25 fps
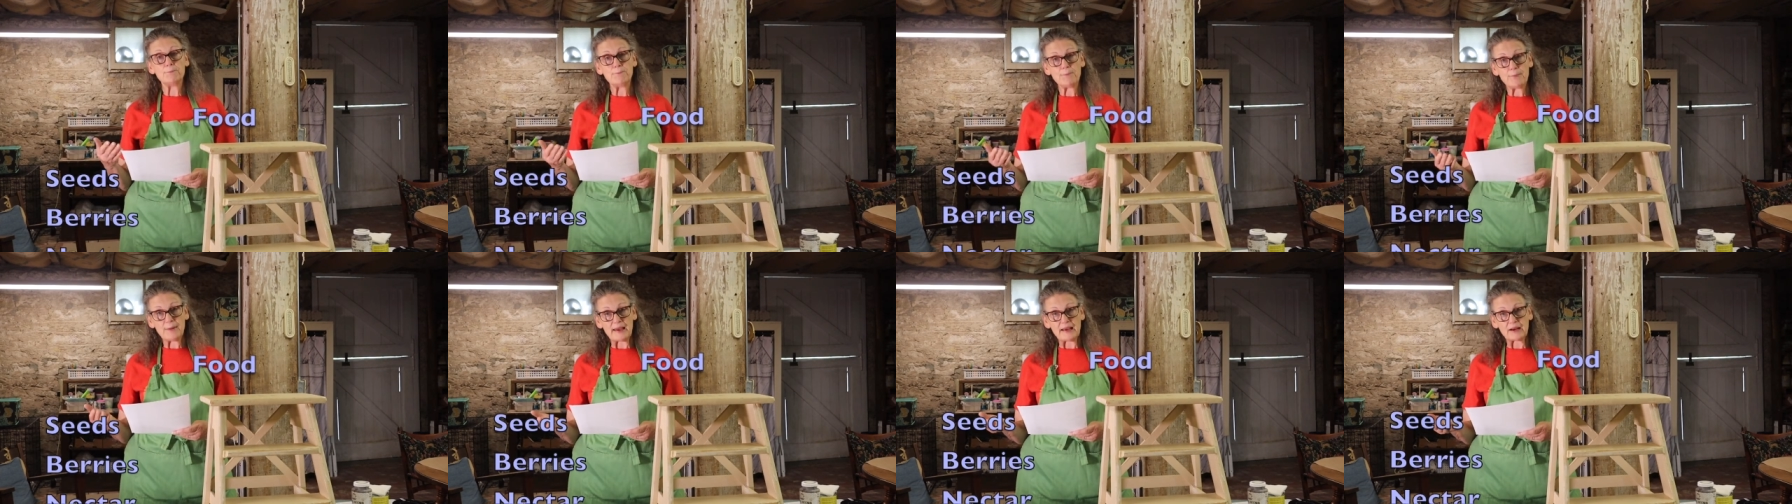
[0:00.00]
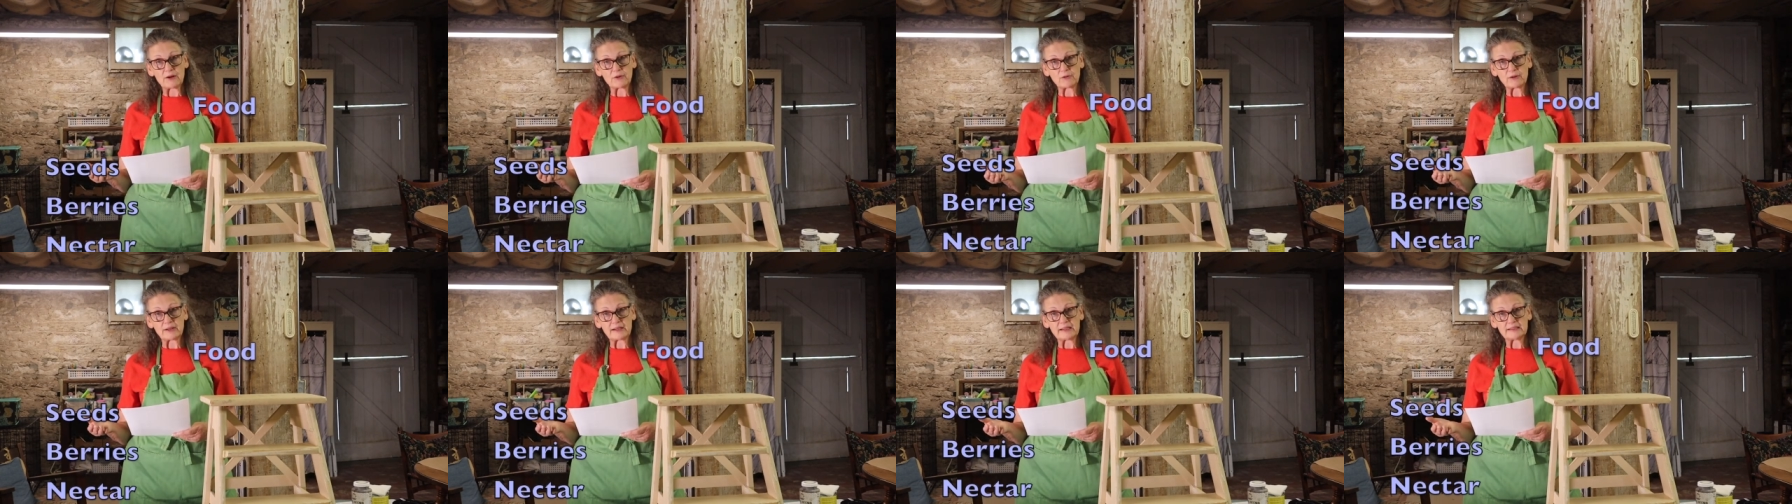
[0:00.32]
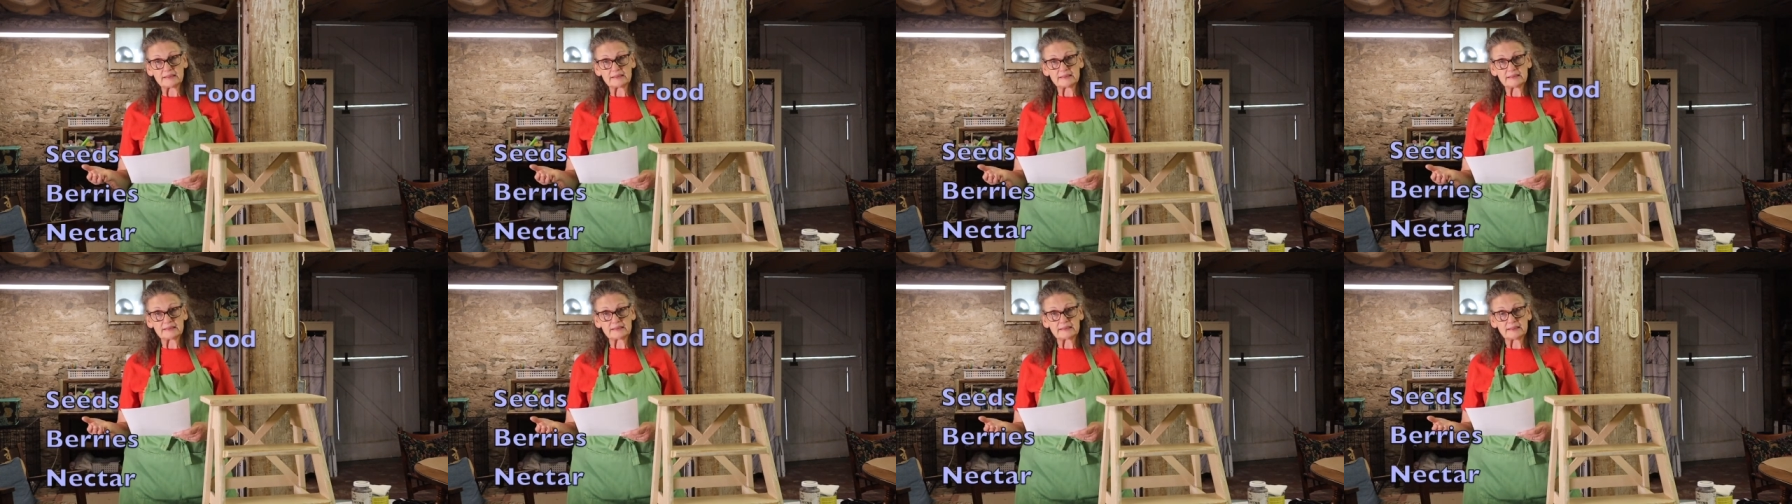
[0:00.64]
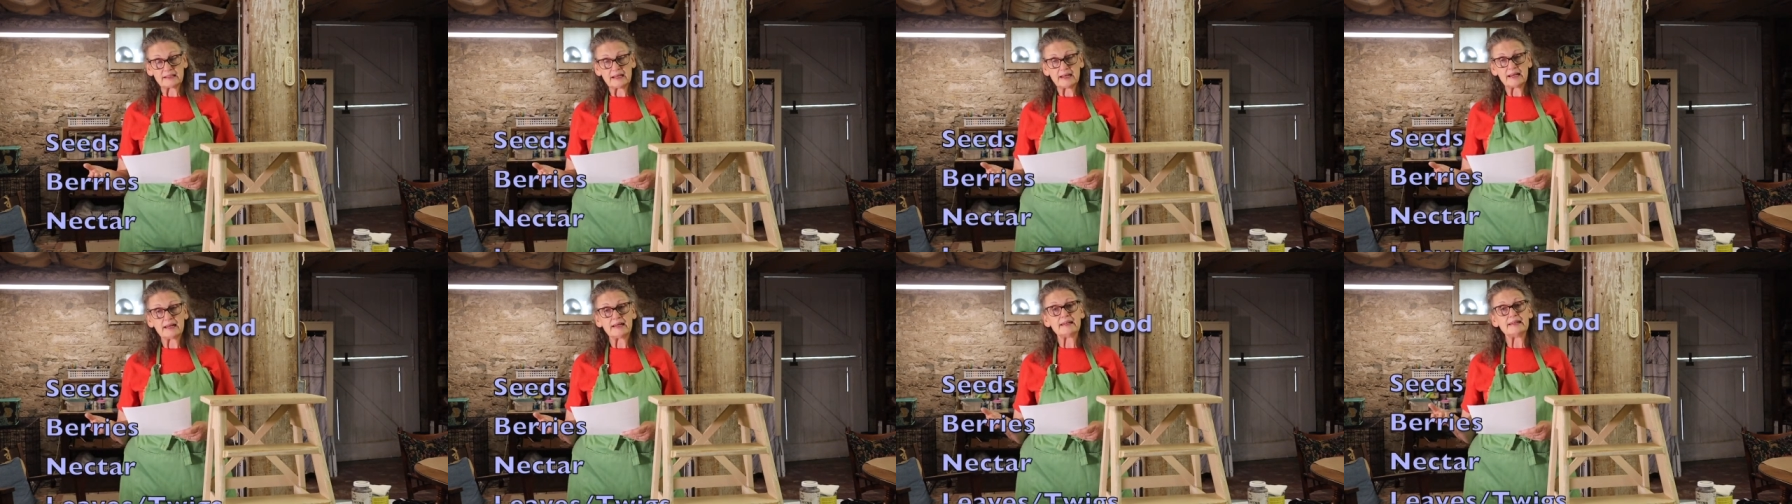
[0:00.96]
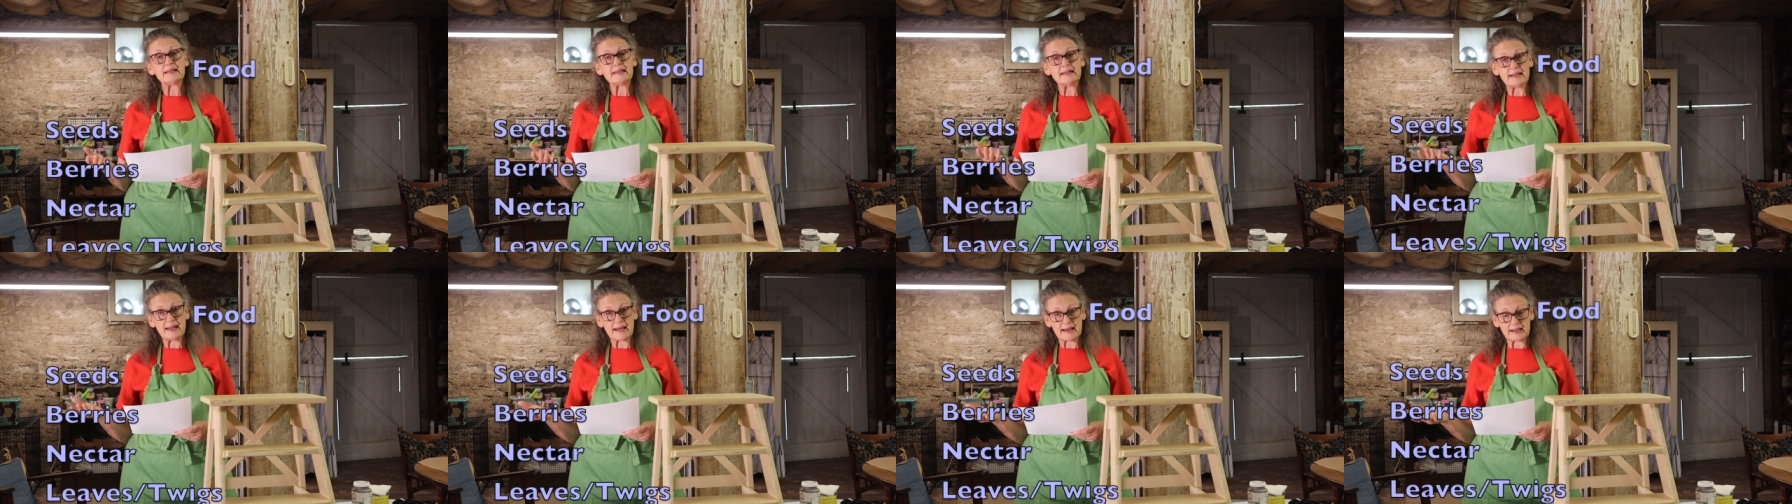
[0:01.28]
berries,
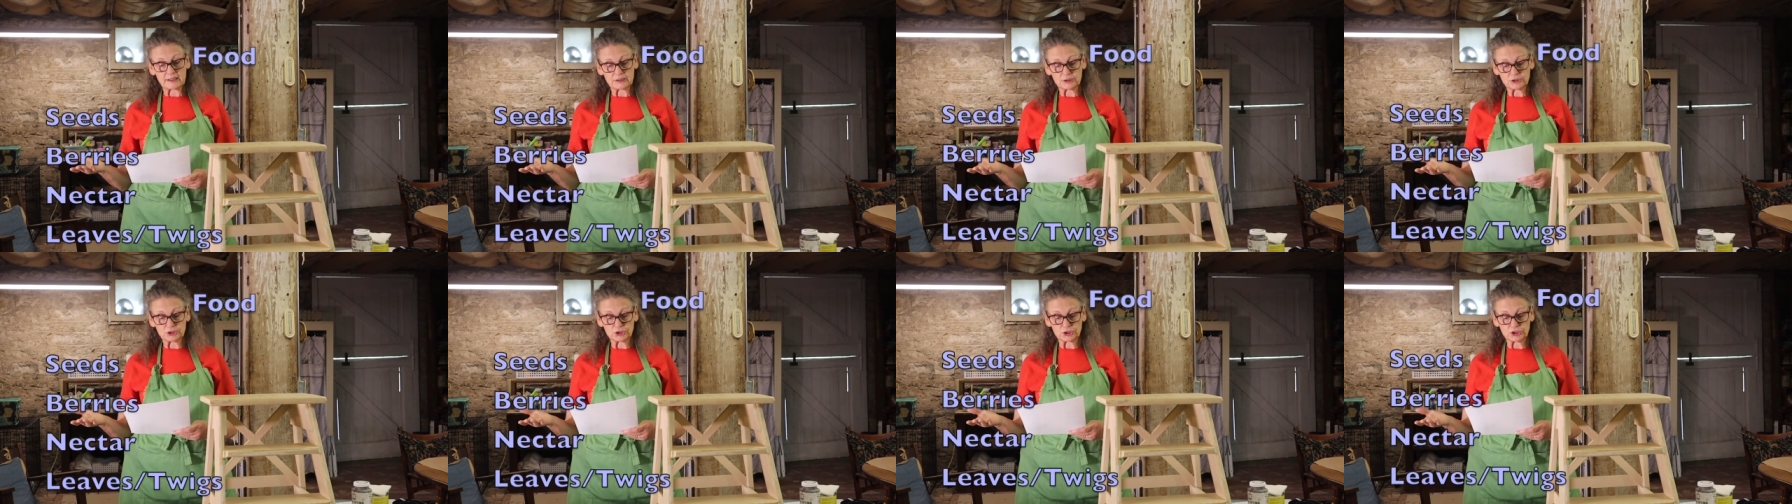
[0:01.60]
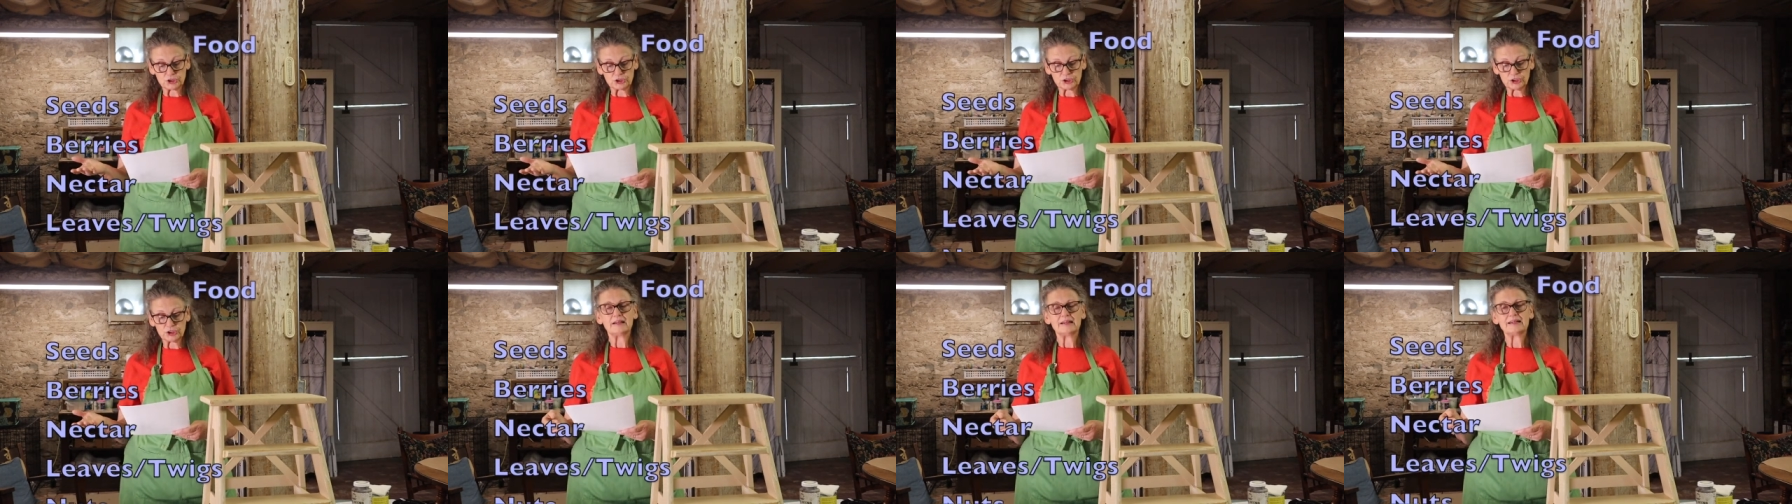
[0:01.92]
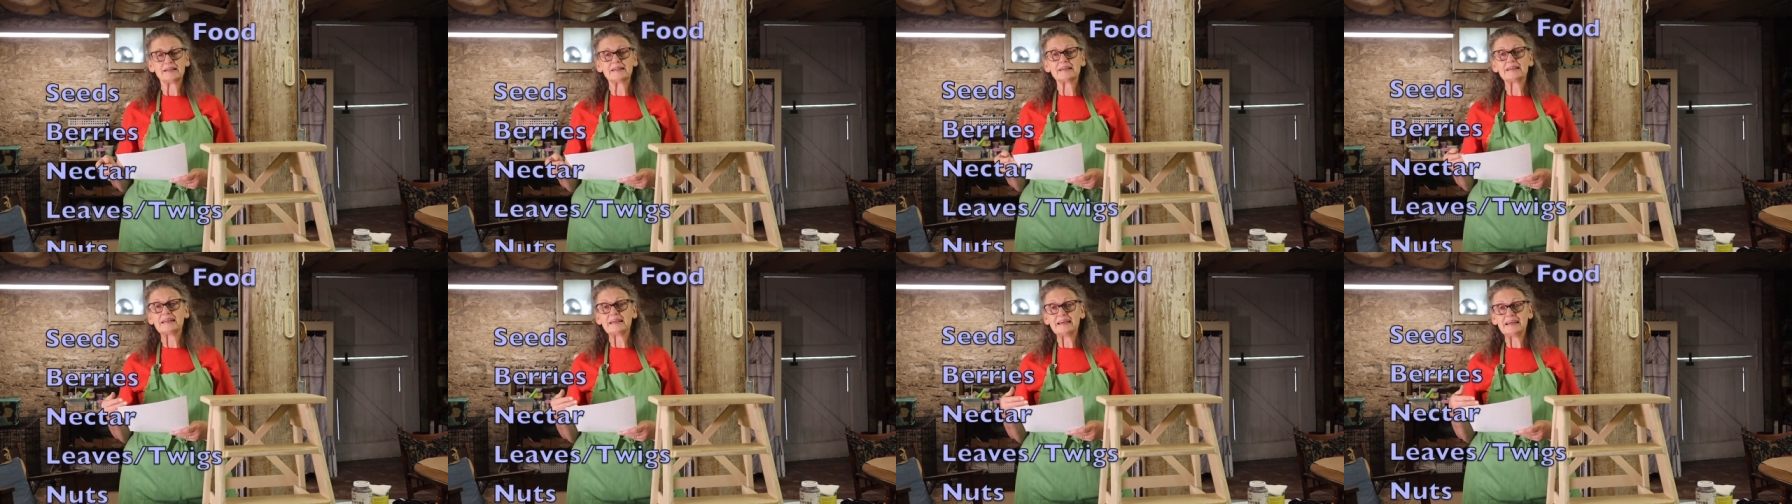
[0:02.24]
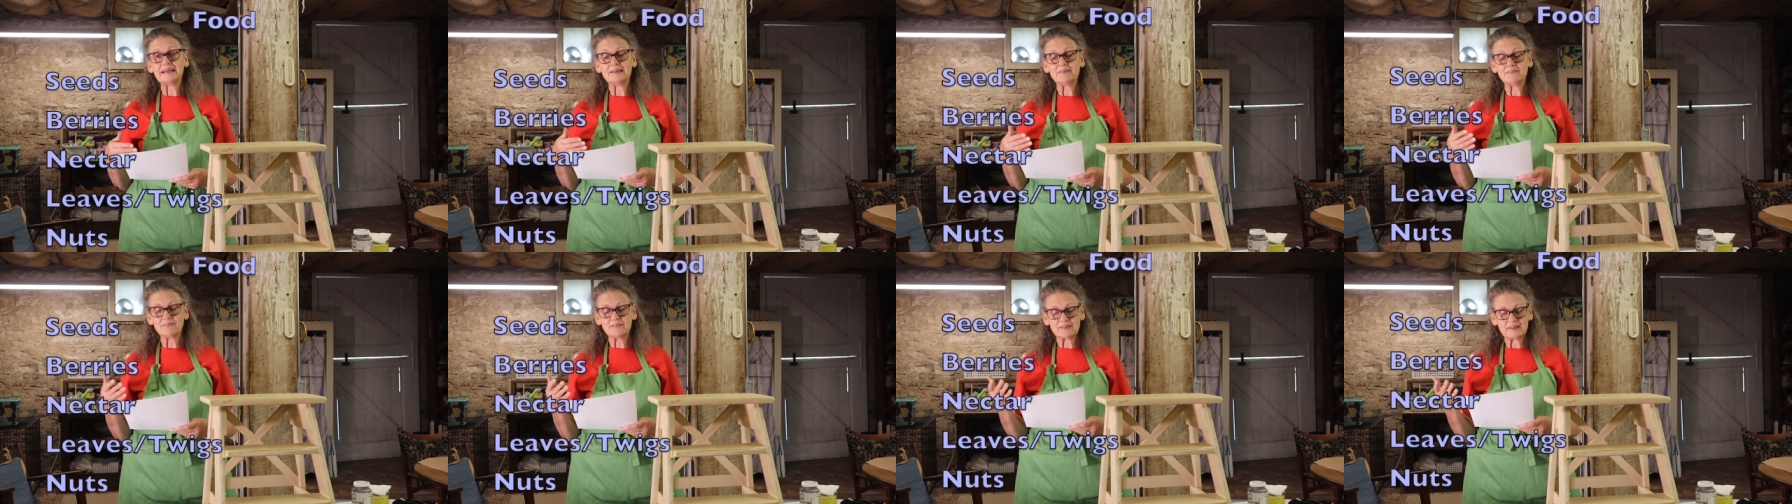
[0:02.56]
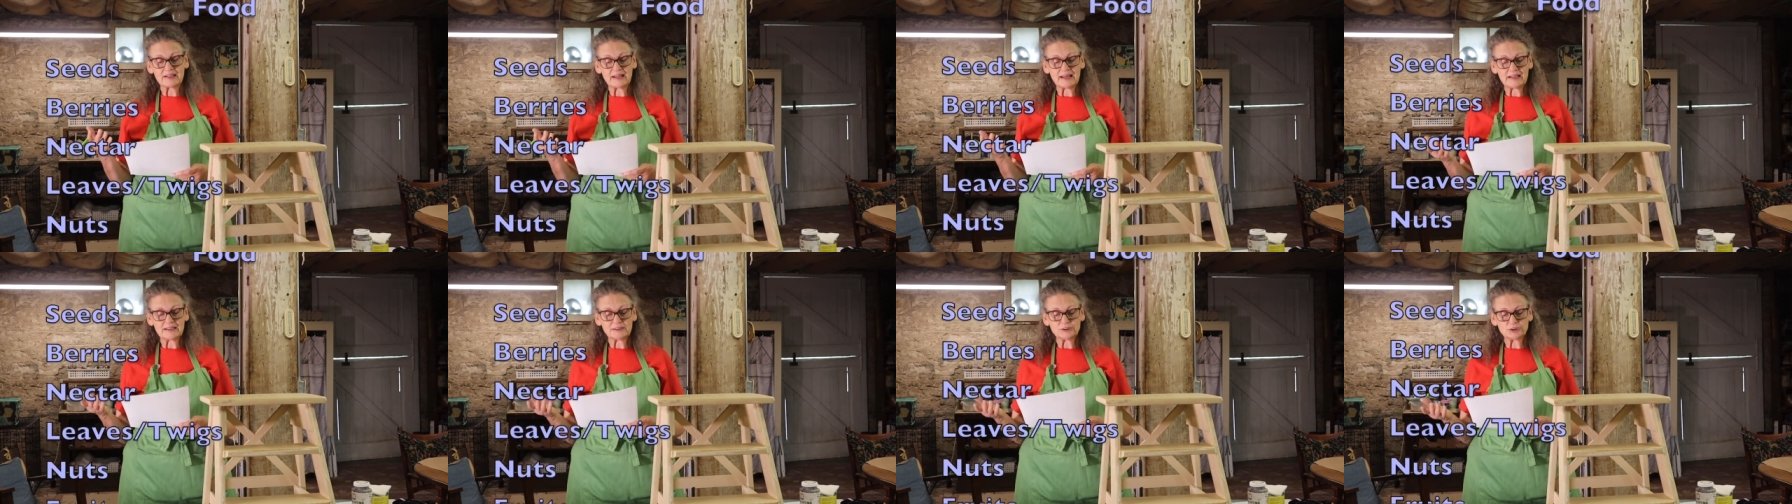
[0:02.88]
nectar, leaves
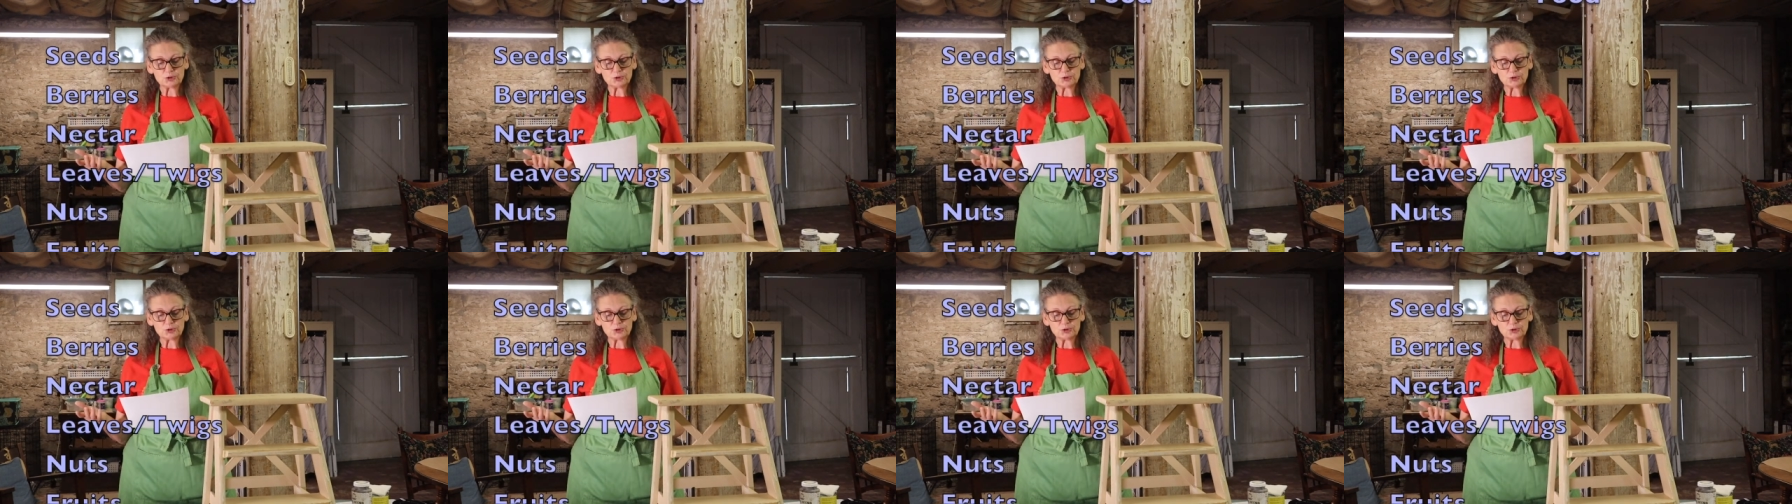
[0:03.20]
and